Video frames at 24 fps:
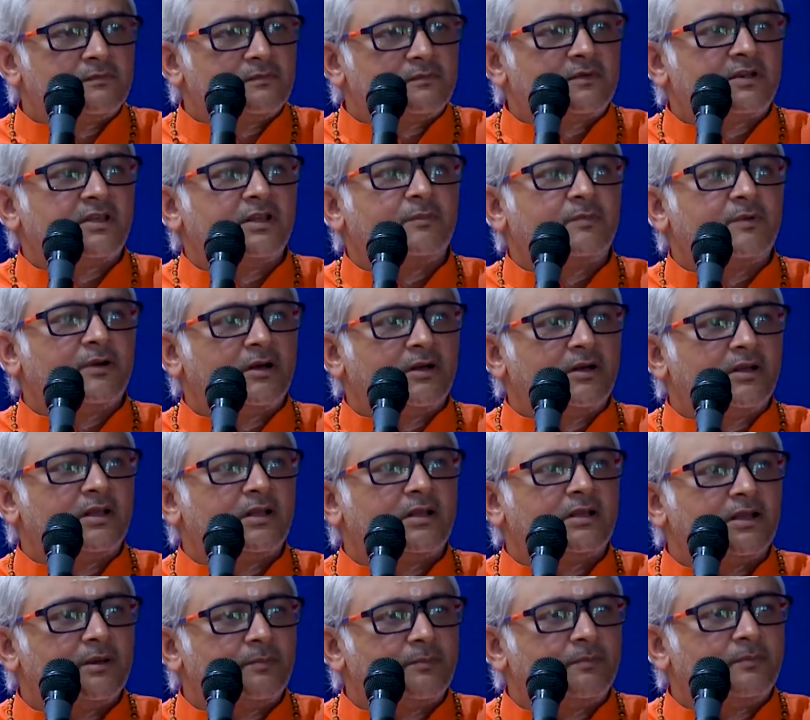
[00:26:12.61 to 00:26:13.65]
Keep learning,
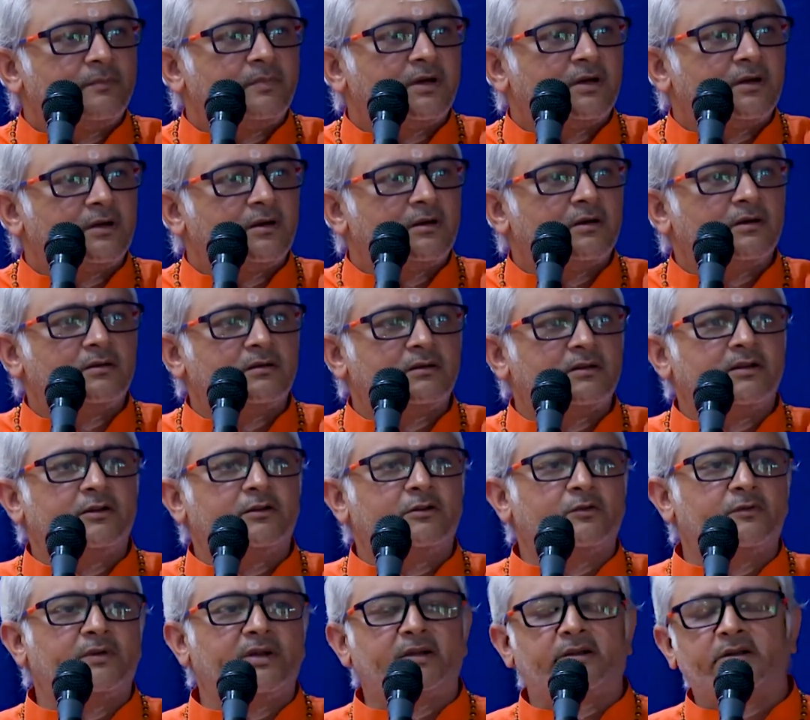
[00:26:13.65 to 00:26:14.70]
keep
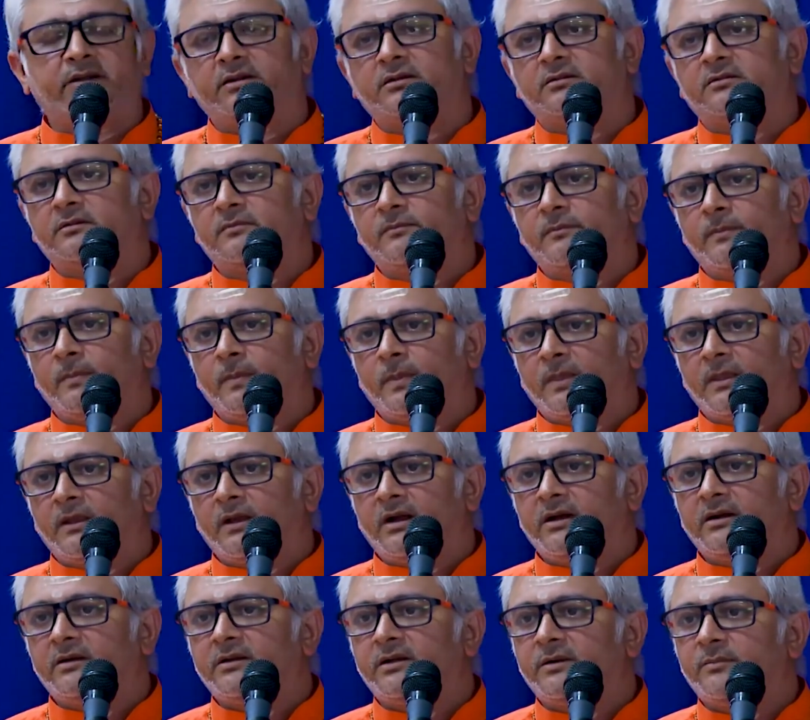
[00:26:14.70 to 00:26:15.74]
innovating,
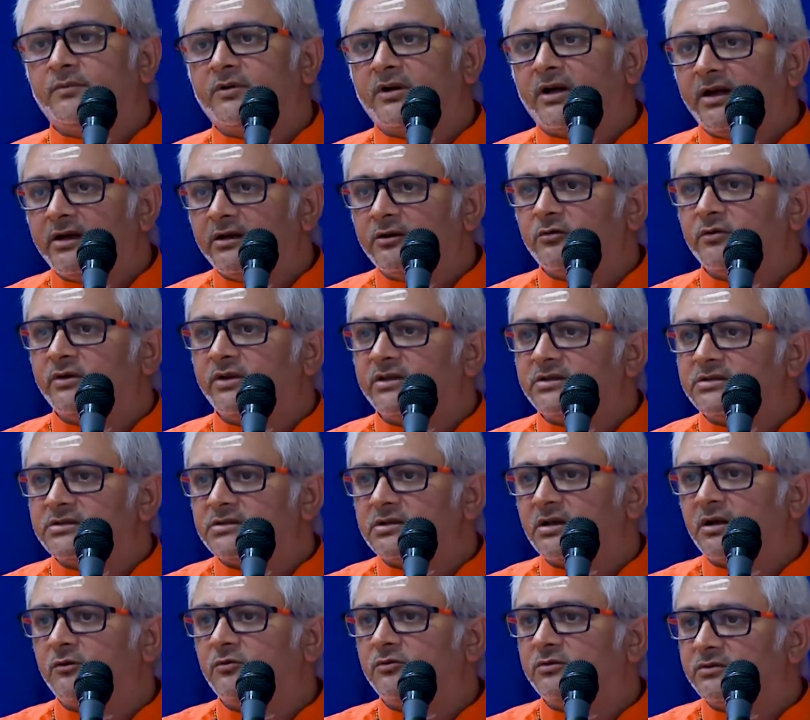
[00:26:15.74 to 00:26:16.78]
and keep trying to reach
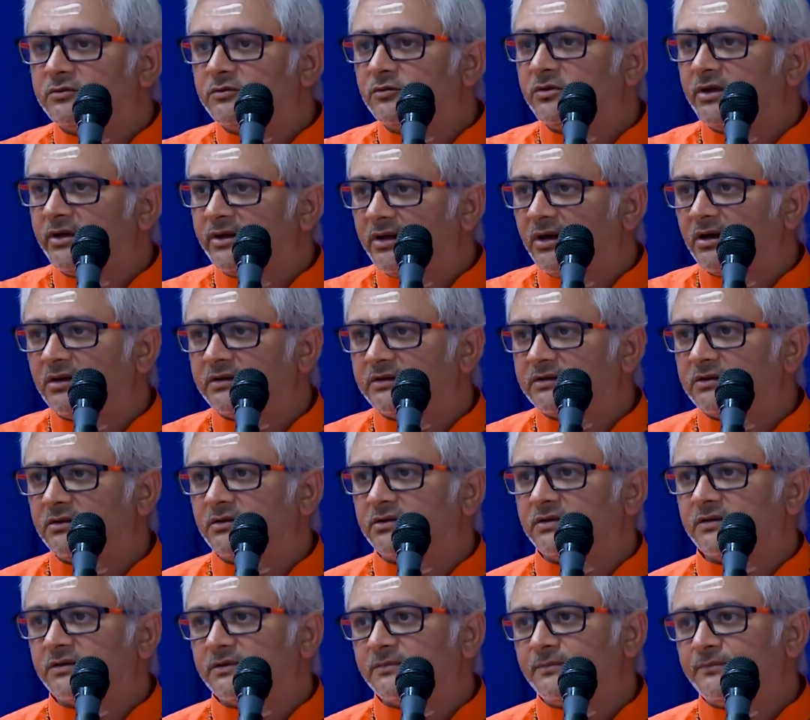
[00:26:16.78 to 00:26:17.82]
out to the
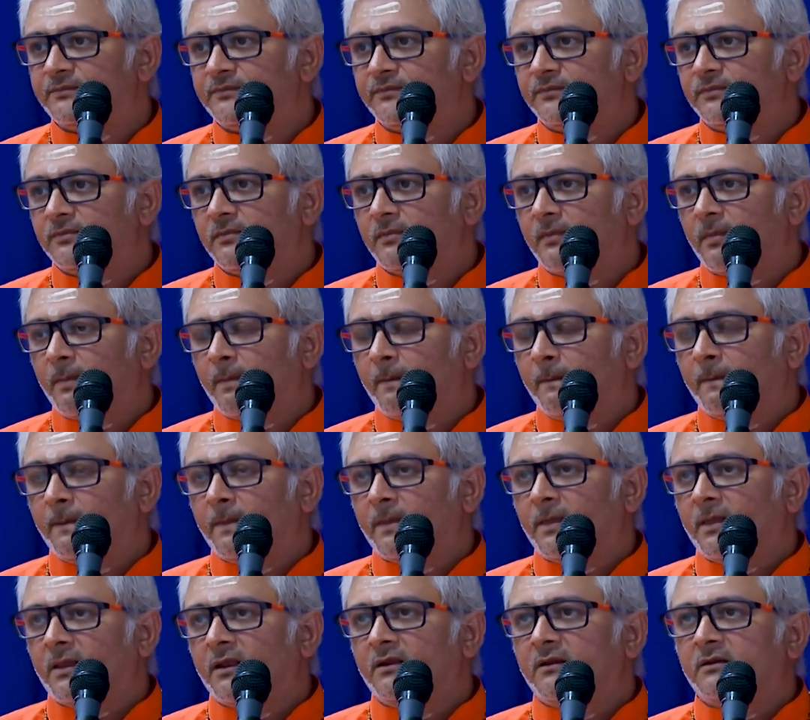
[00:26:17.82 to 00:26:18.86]
youngsters.
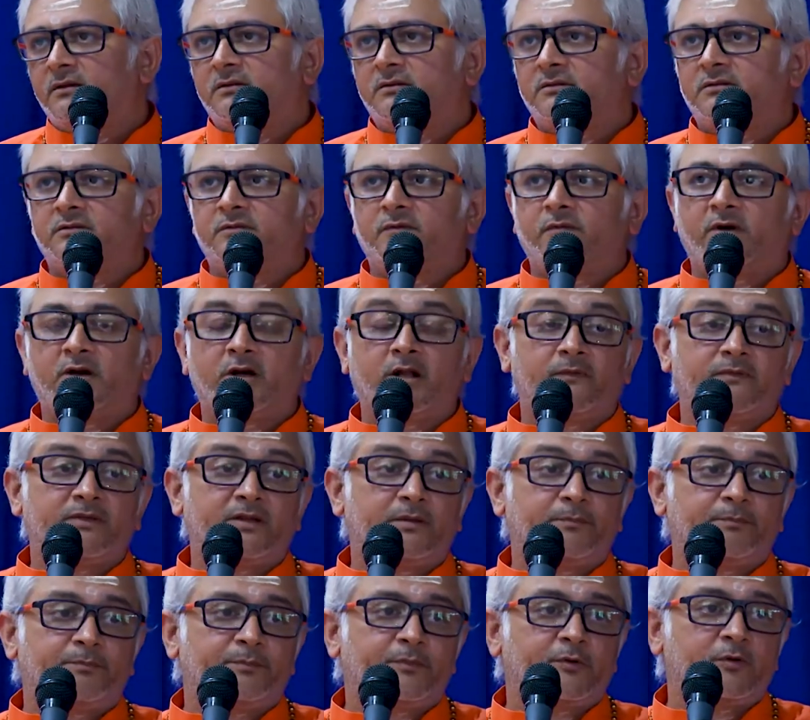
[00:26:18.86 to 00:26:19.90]
One of the
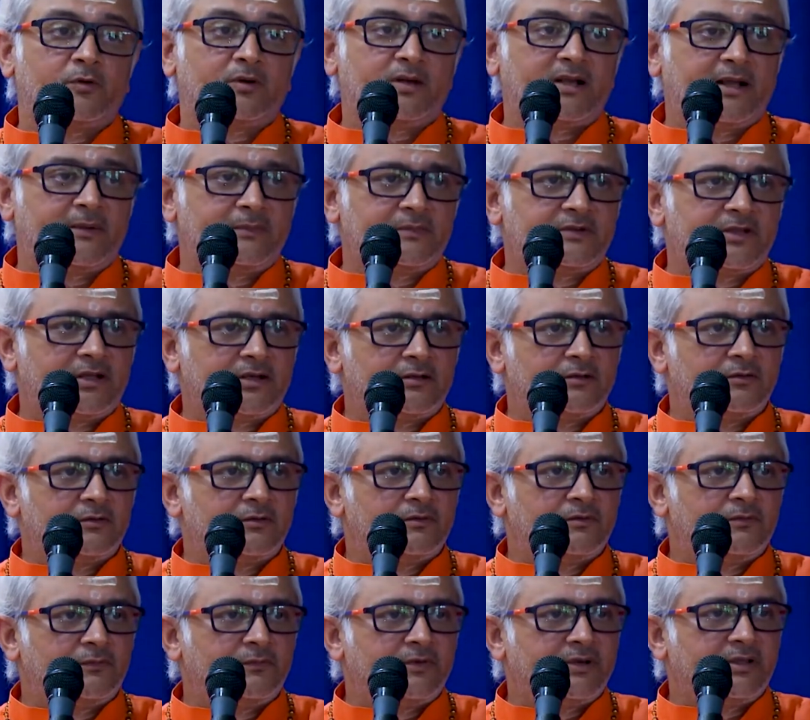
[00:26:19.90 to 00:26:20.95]
programs that
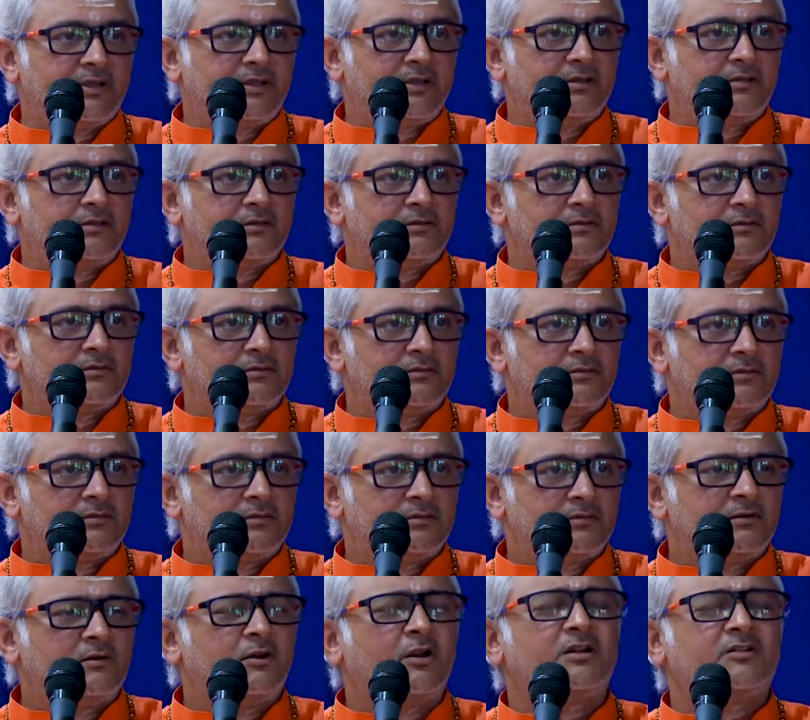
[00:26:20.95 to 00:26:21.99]

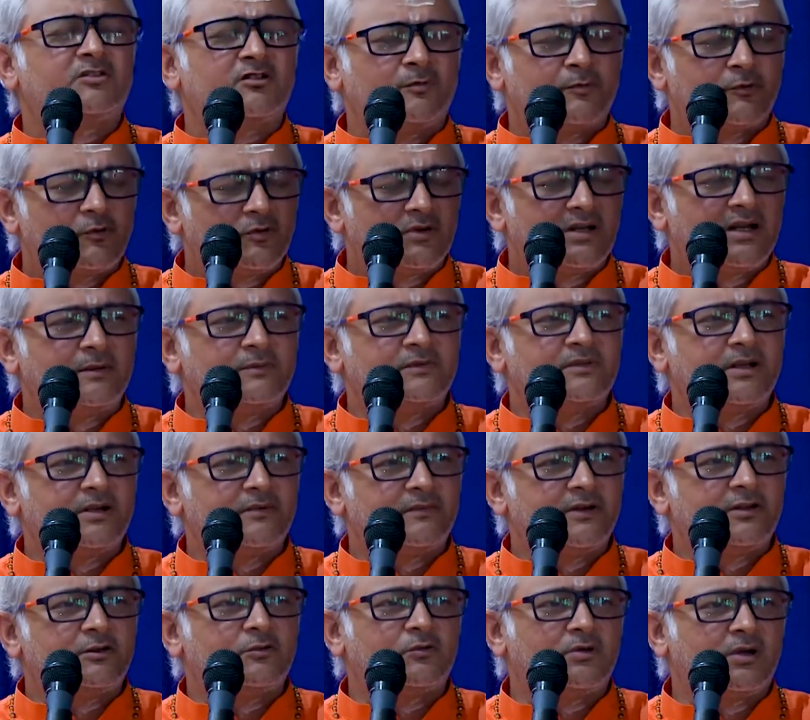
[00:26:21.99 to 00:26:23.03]
lots of programs that
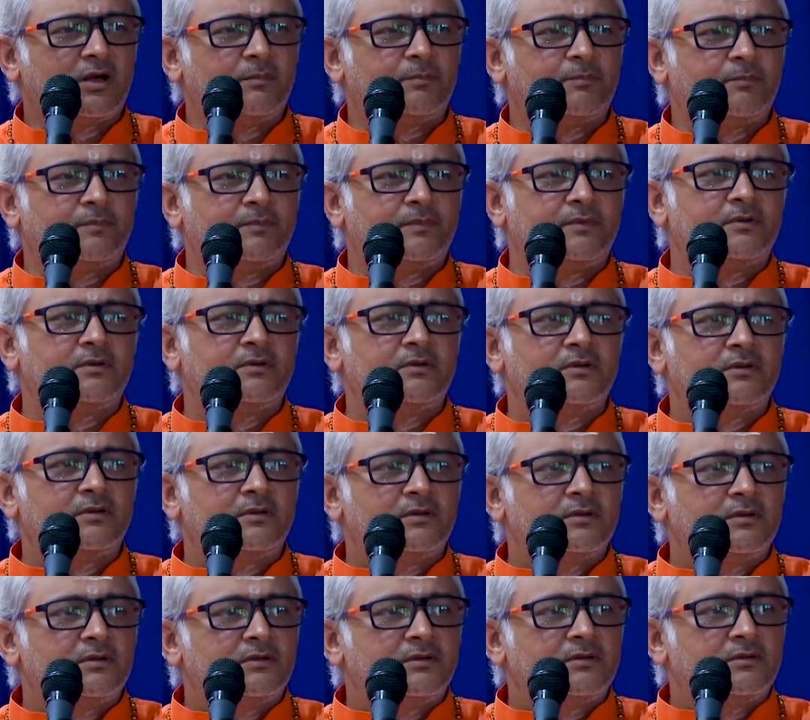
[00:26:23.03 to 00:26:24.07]
we took up,
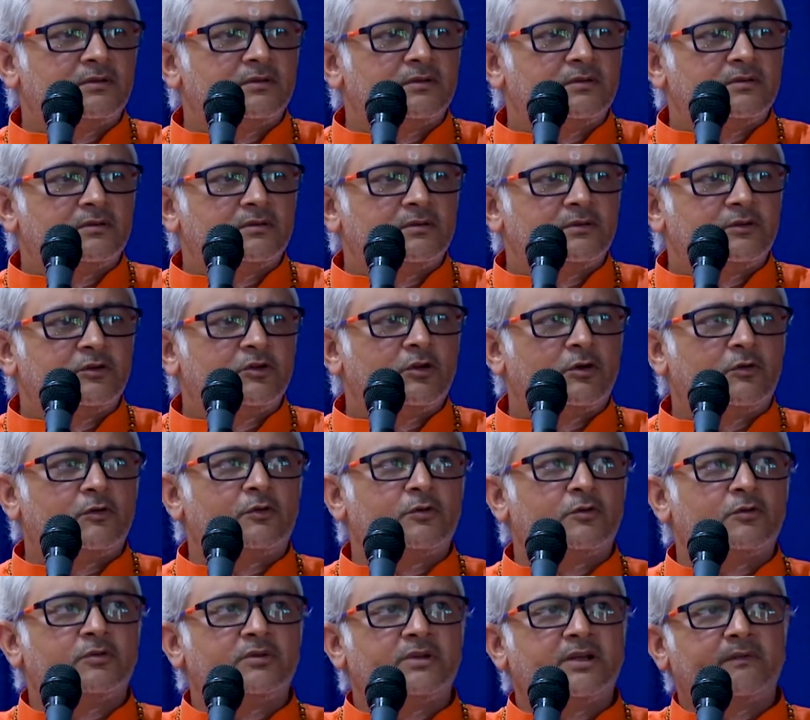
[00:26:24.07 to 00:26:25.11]

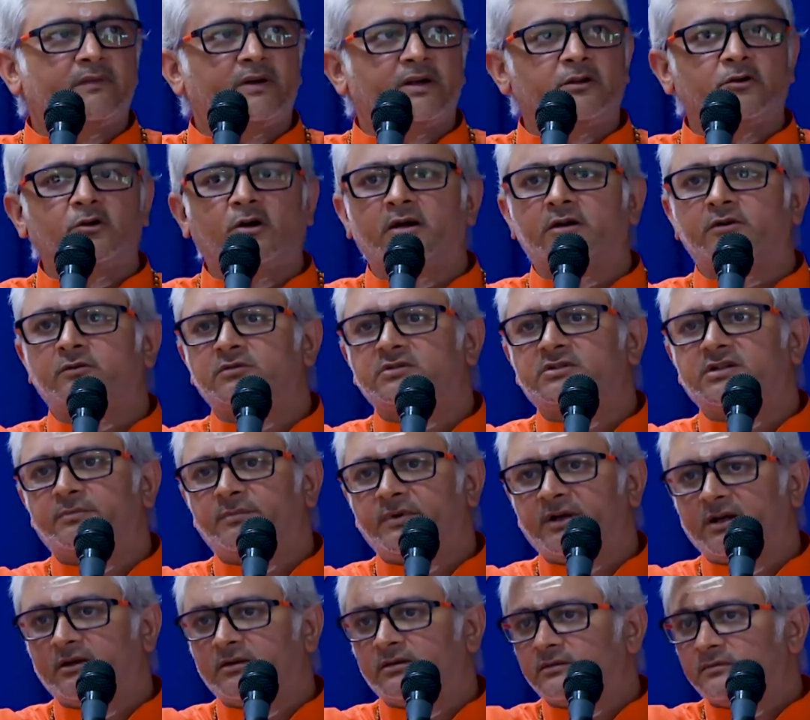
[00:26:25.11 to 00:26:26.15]
Gurudev had gone to
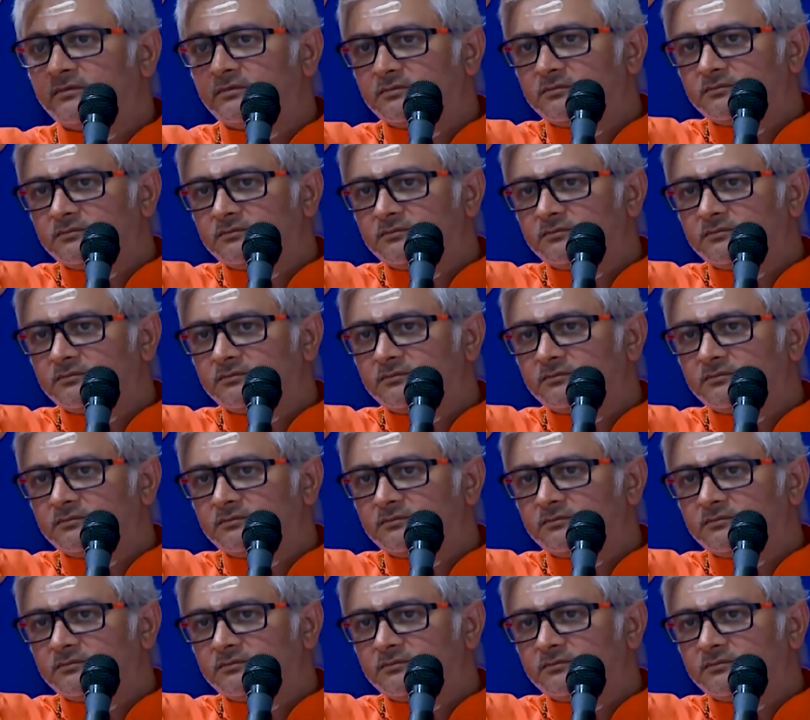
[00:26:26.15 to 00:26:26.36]
Japan.